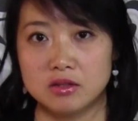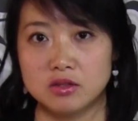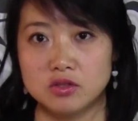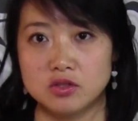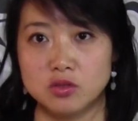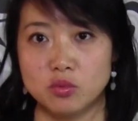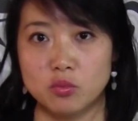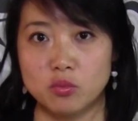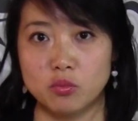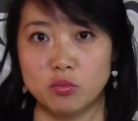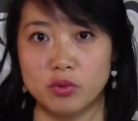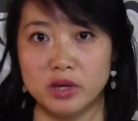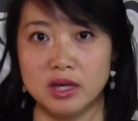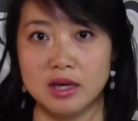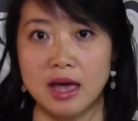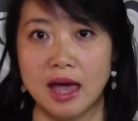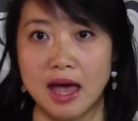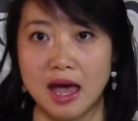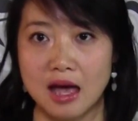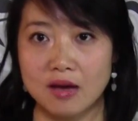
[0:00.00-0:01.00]
So
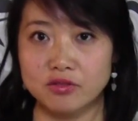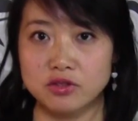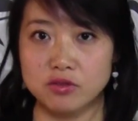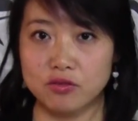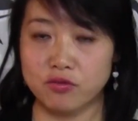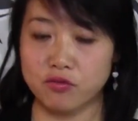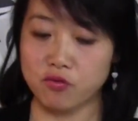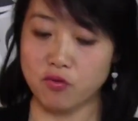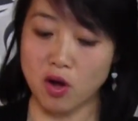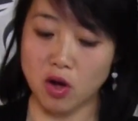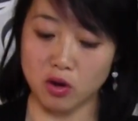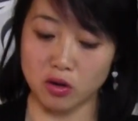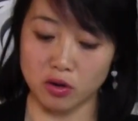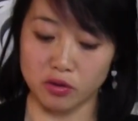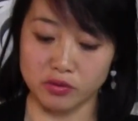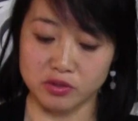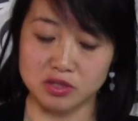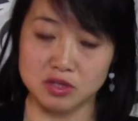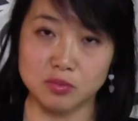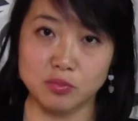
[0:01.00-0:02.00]
we have to
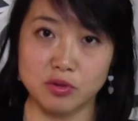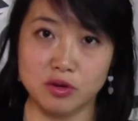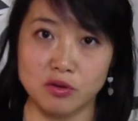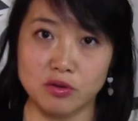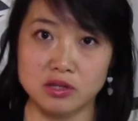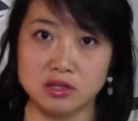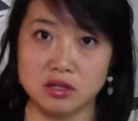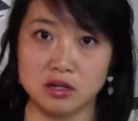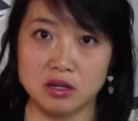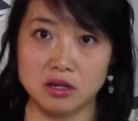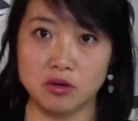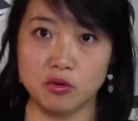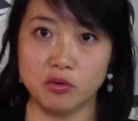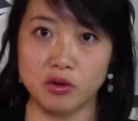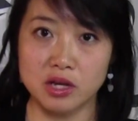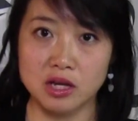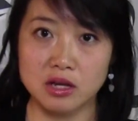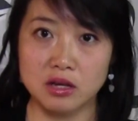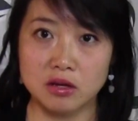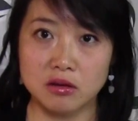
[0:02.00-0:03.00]
follow the Spirit's
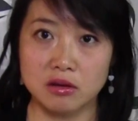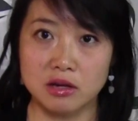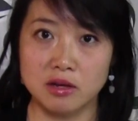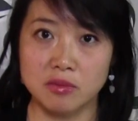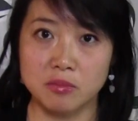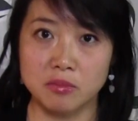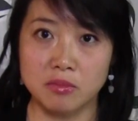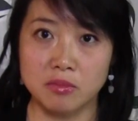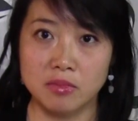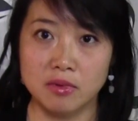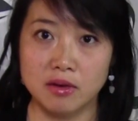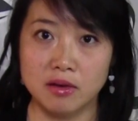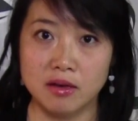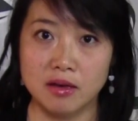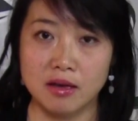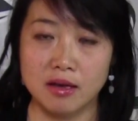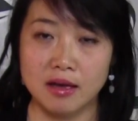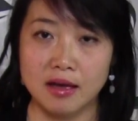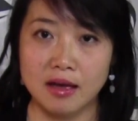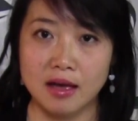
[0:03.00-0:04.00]
curriculum.
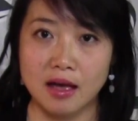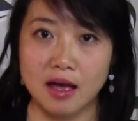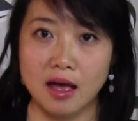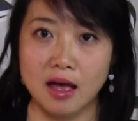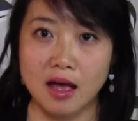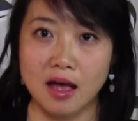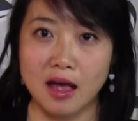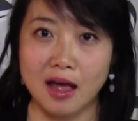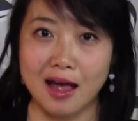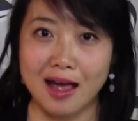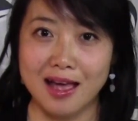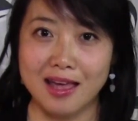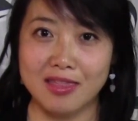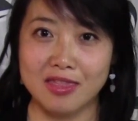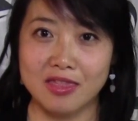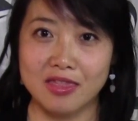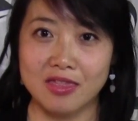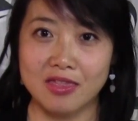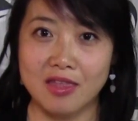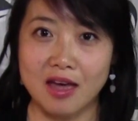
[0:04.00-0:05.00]

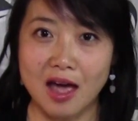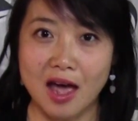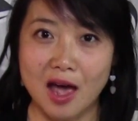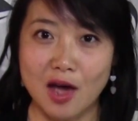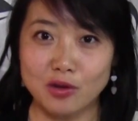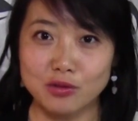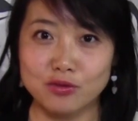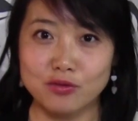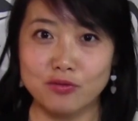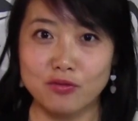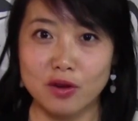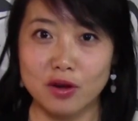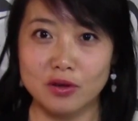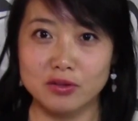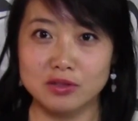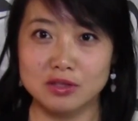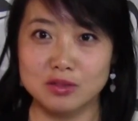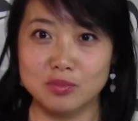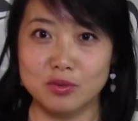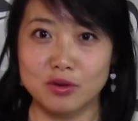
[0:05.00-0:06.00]
And how to
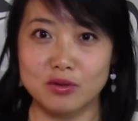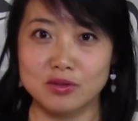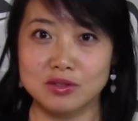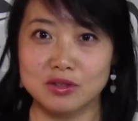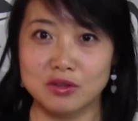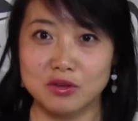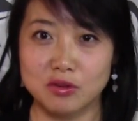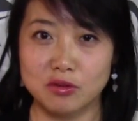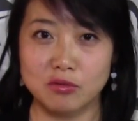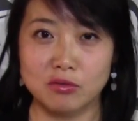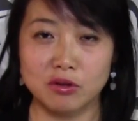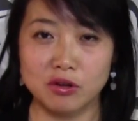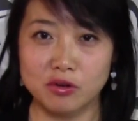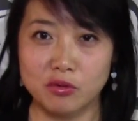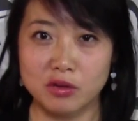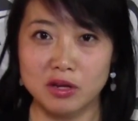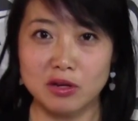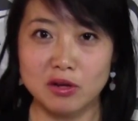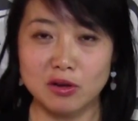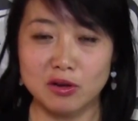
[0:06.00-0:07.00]
follow the Spirit's
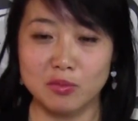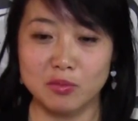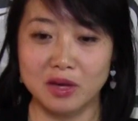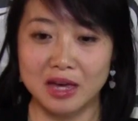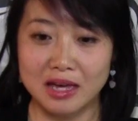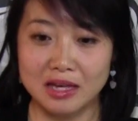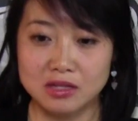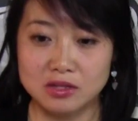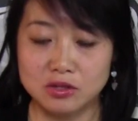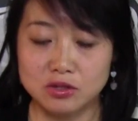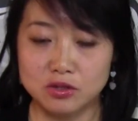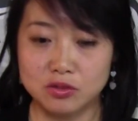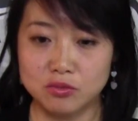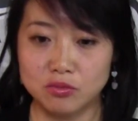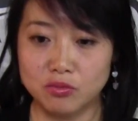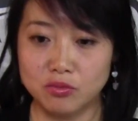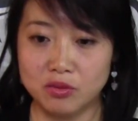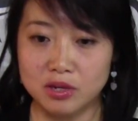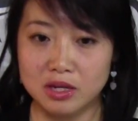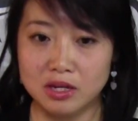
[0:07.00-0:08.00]
curriculum is to
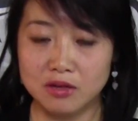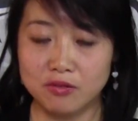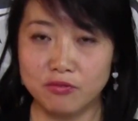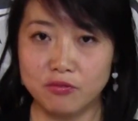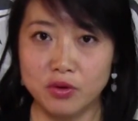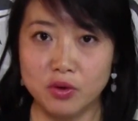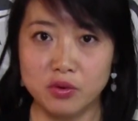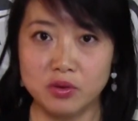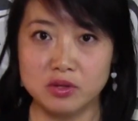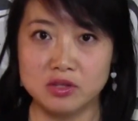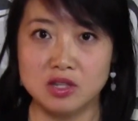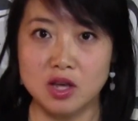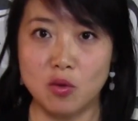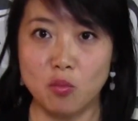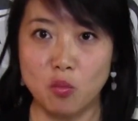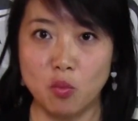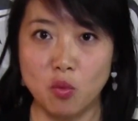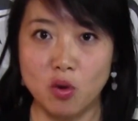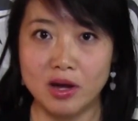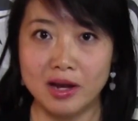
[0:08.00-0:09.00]
really focus on
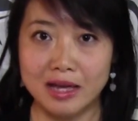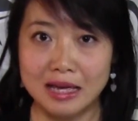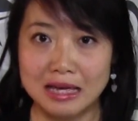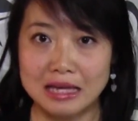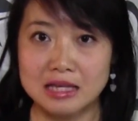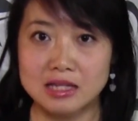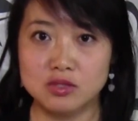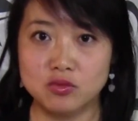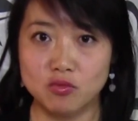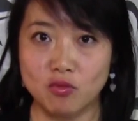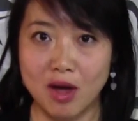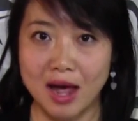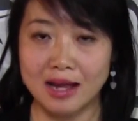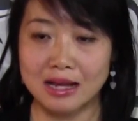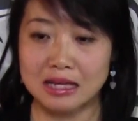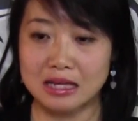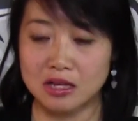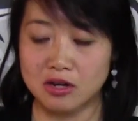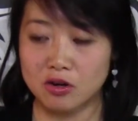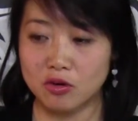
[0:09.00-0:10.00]
what is
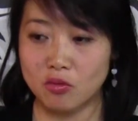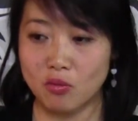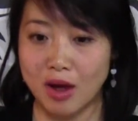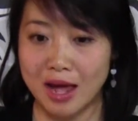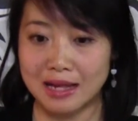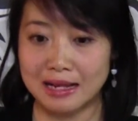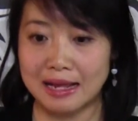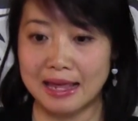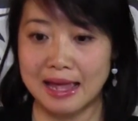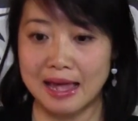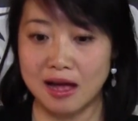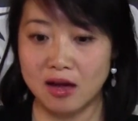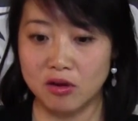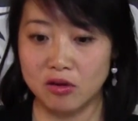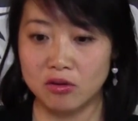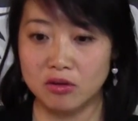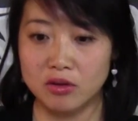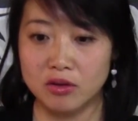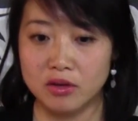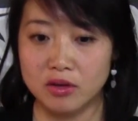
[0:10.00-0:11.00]
right here, right
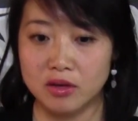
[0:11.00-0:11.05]
now.